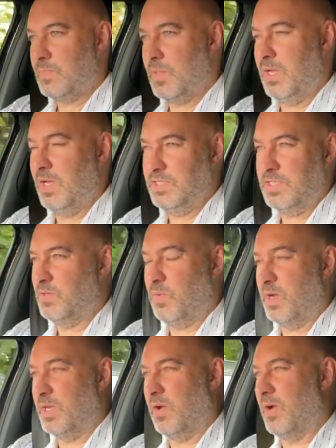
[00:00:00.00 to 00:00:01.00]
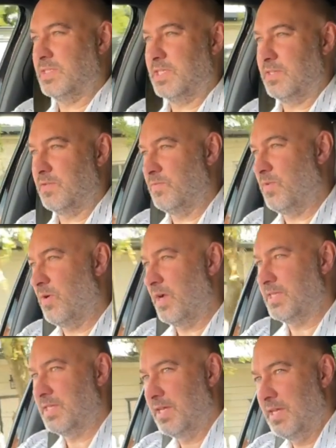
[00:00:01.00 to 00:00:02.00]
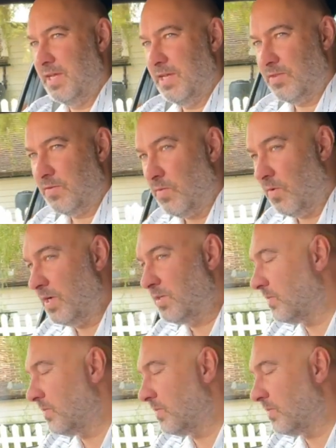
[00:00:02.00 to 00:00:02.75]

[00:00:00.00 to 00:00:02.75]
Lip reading: I actually quite liked it. The ride on